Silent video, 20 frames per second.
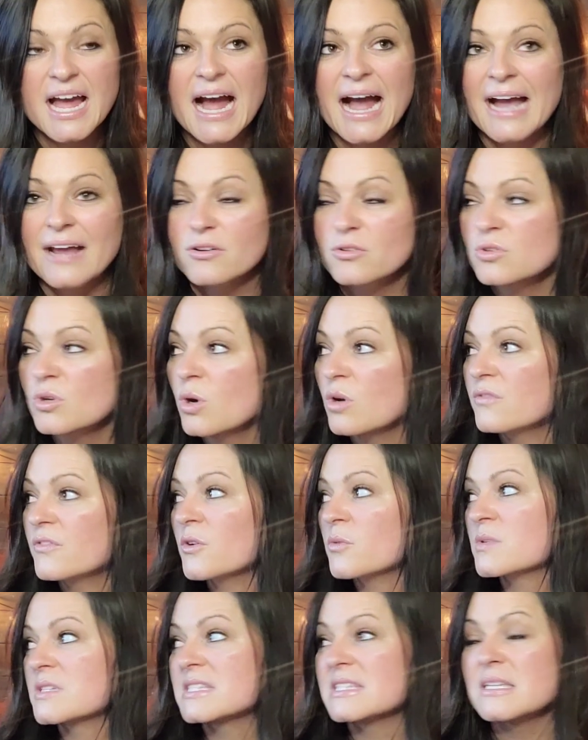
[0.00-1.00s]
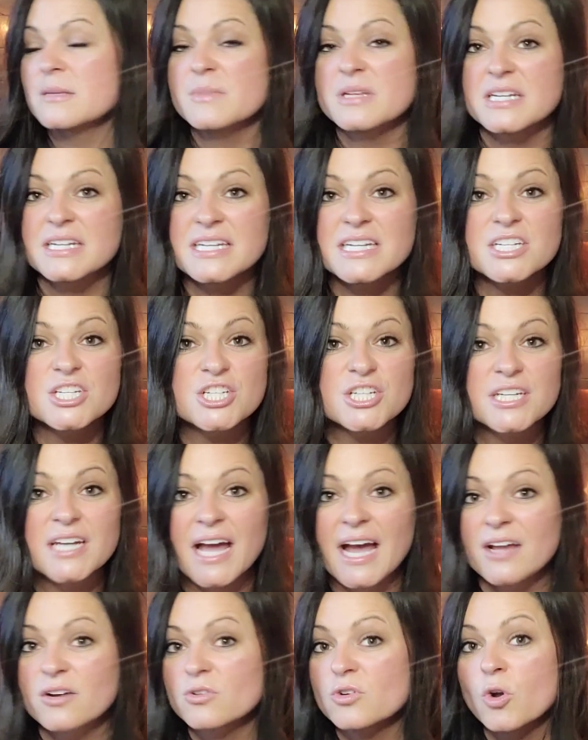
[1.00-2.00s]
I don't know if it was limited edition.
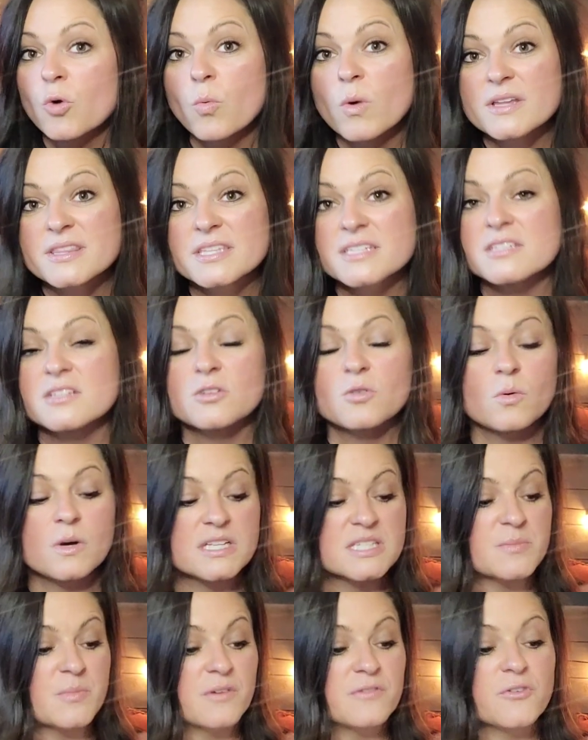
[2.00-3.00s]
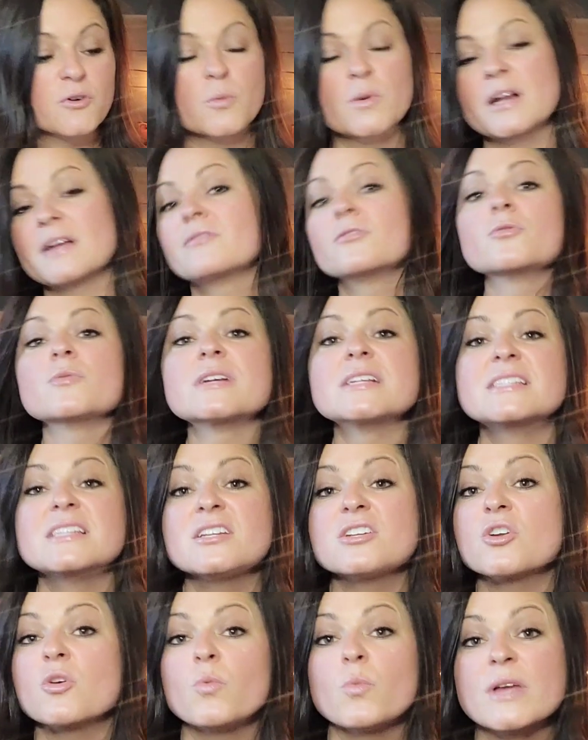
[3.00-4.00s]
I don't know what the deal was, but for whatever
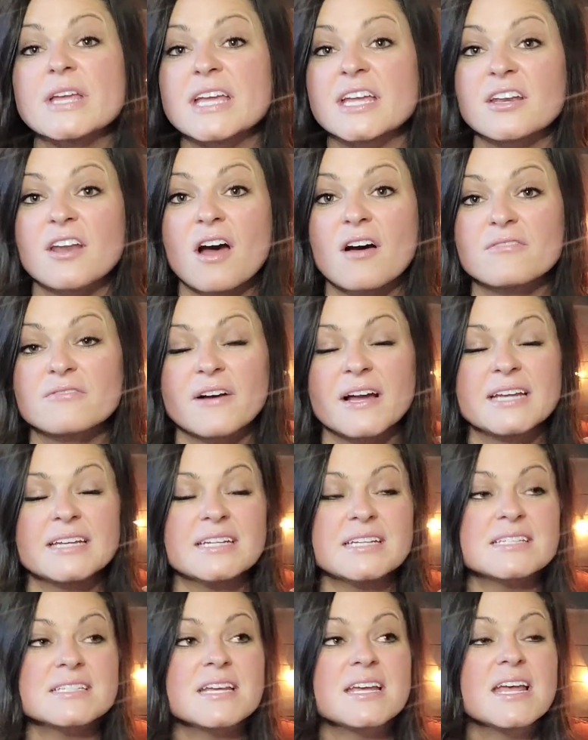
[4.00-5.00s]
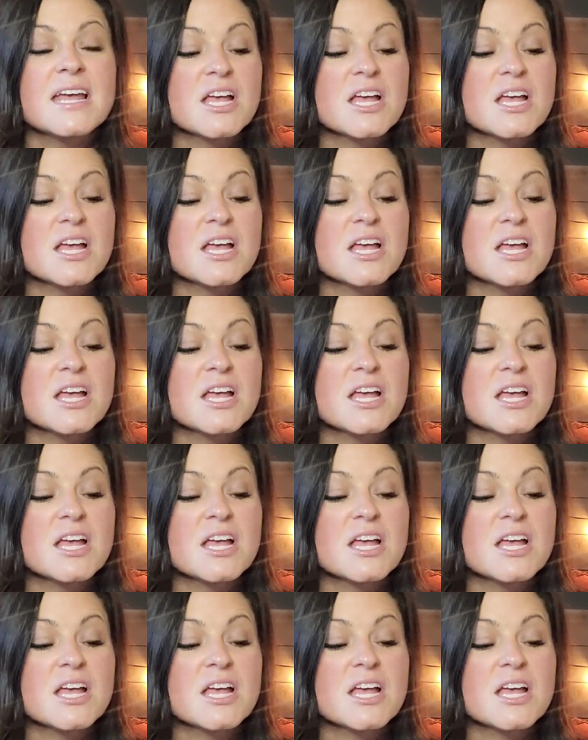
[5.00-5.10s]
reason, we cannot find it.